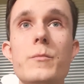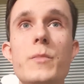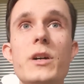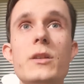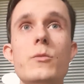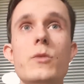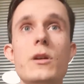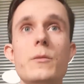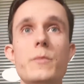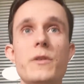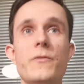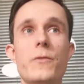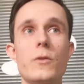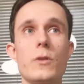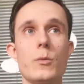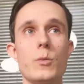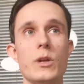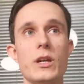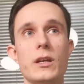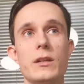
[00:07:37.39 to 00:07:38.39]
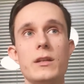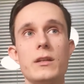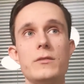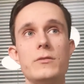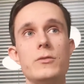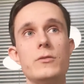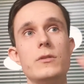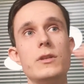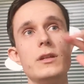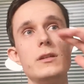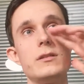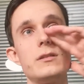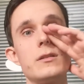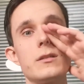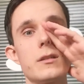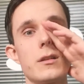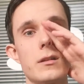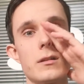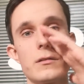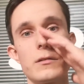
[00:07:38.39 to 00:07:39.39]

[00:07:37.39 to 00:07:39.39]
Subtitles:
by the way, before we get into these